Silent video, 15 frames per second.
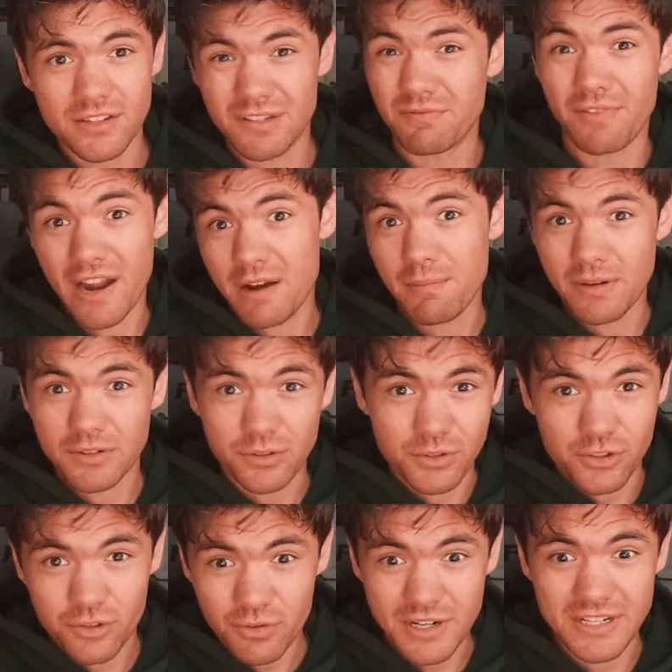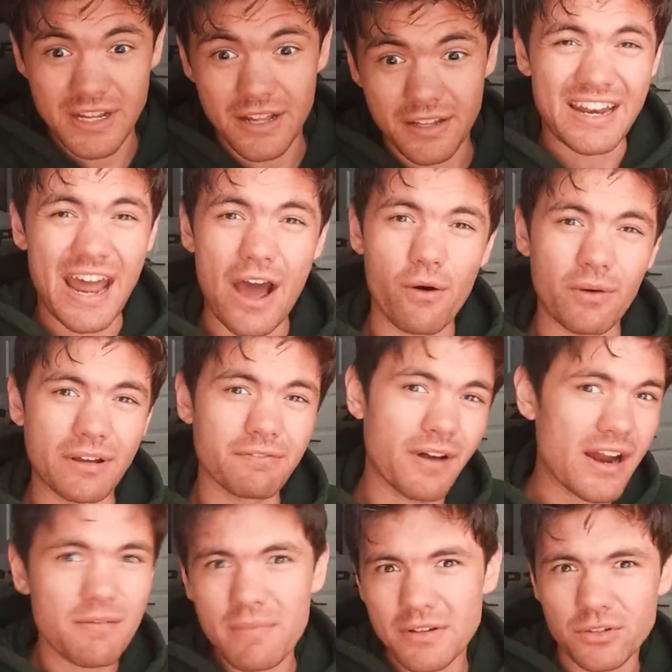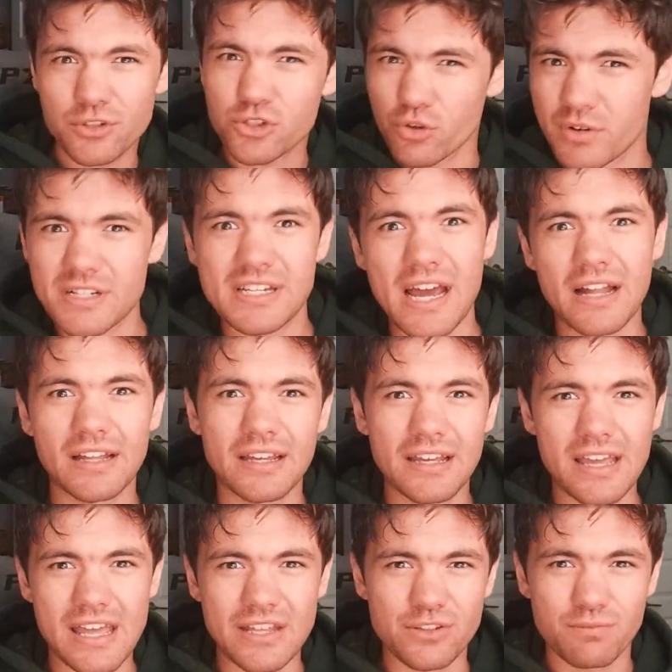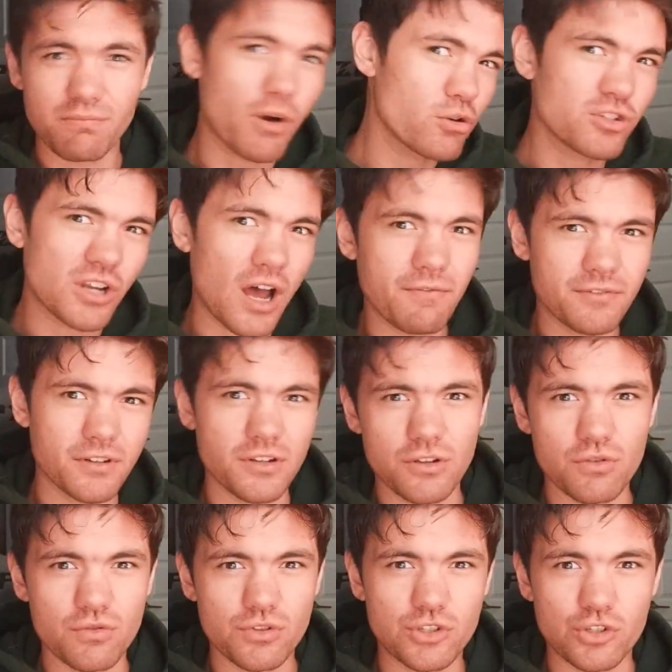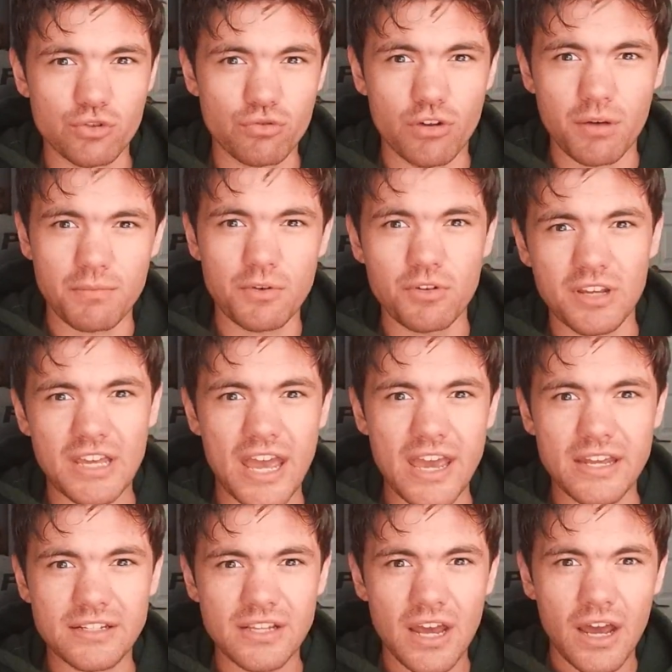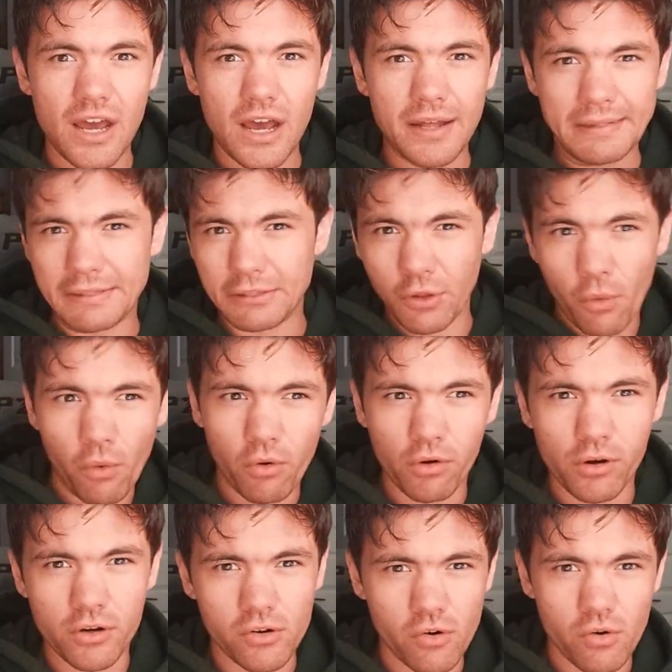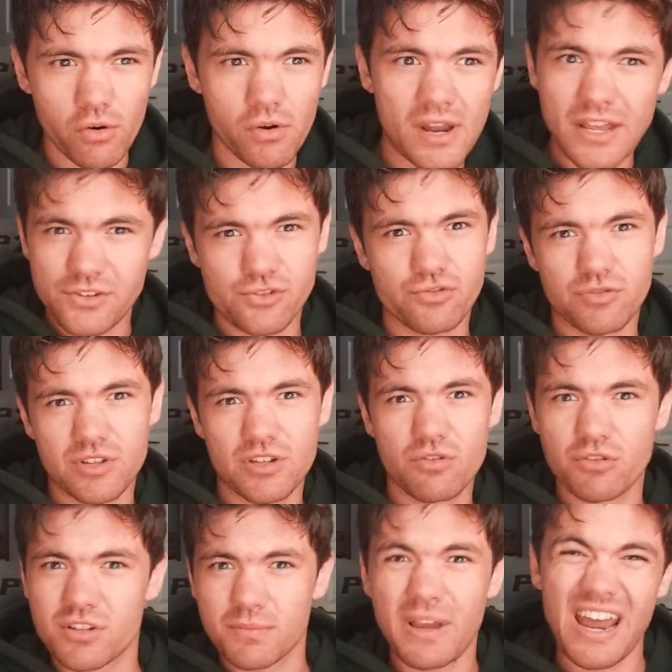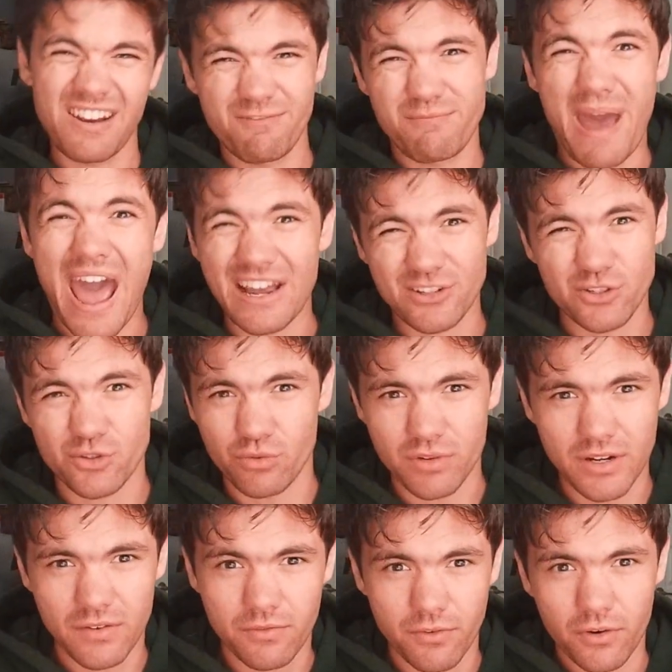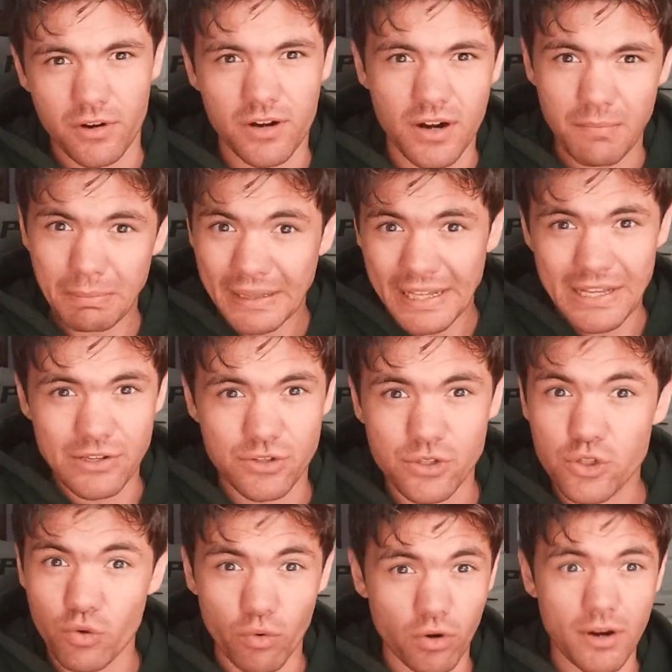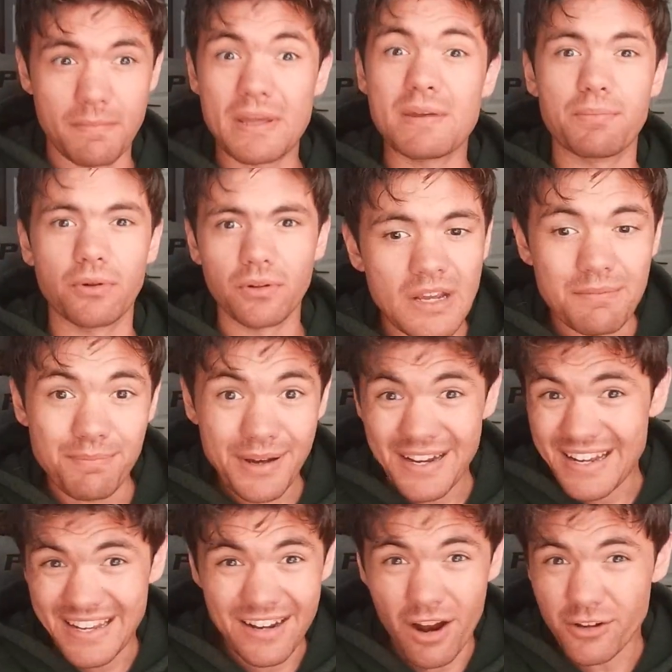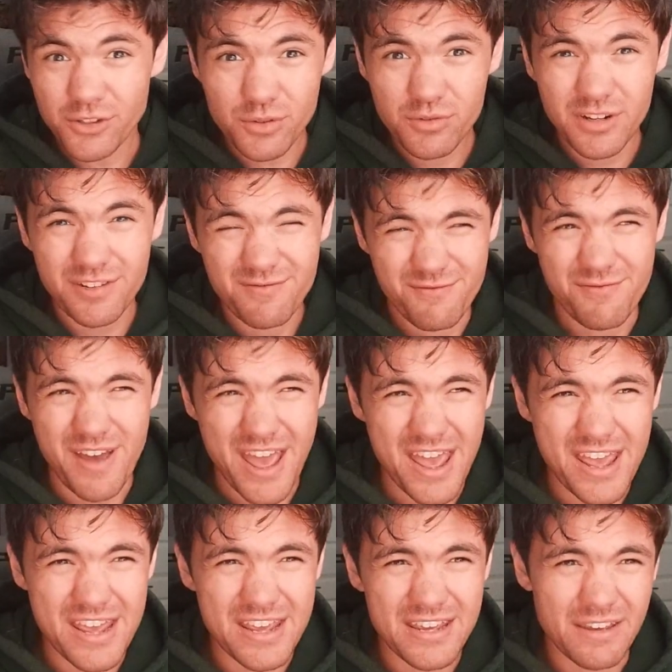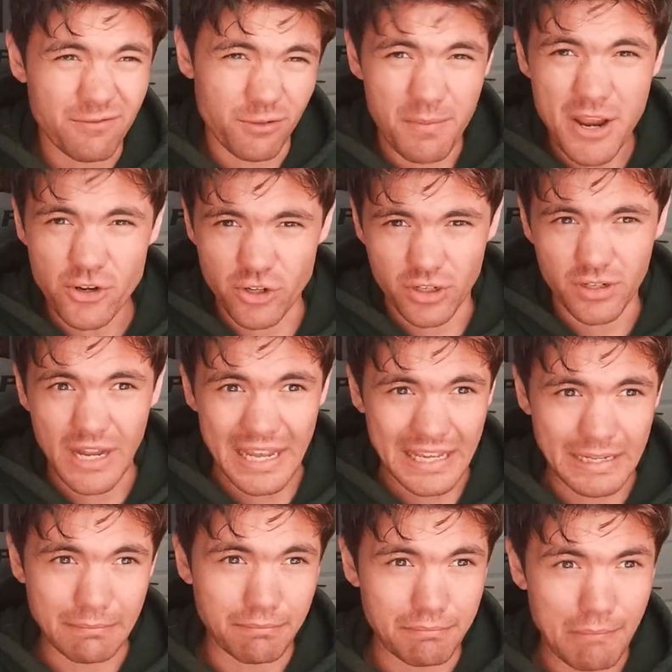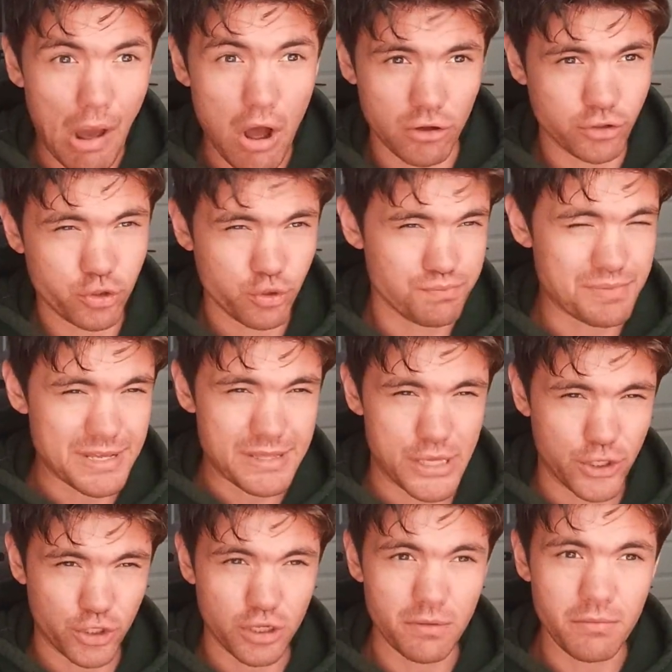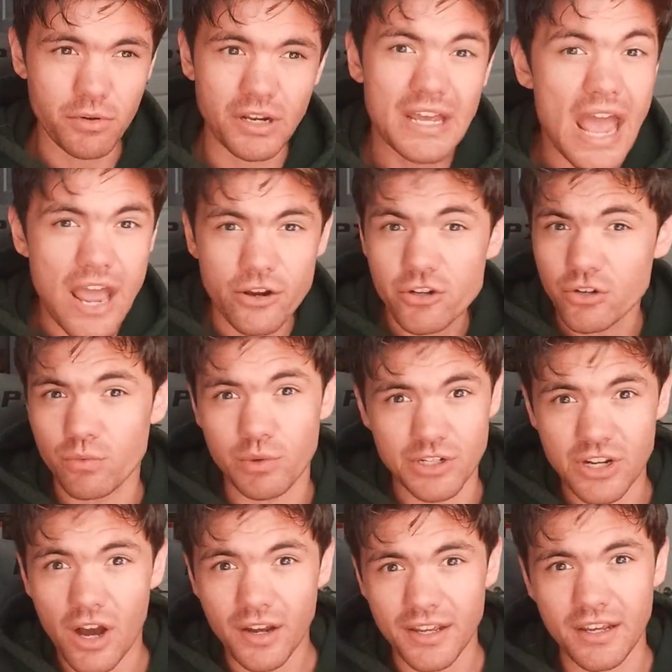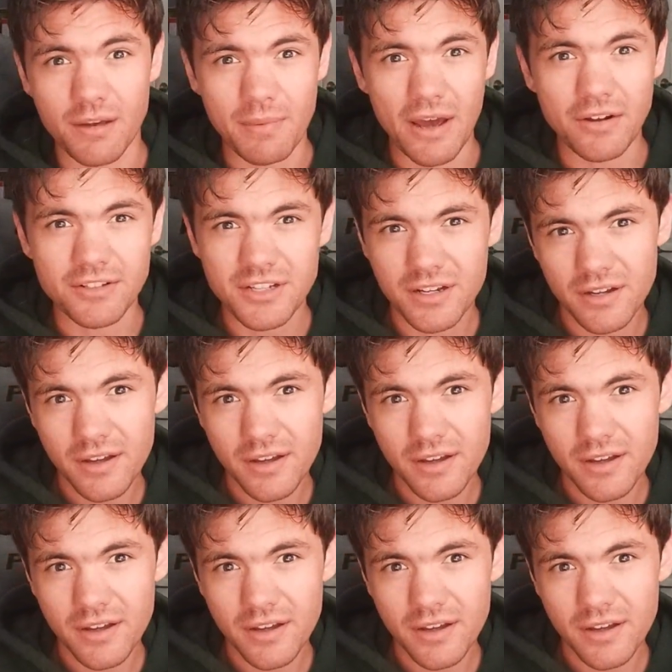environmental storytelling. Now, environmental storytelling is most often used to communicate lore or history or some kind of backstory for a place or a people. But it can also convey information. It can also be this communication we're talking about.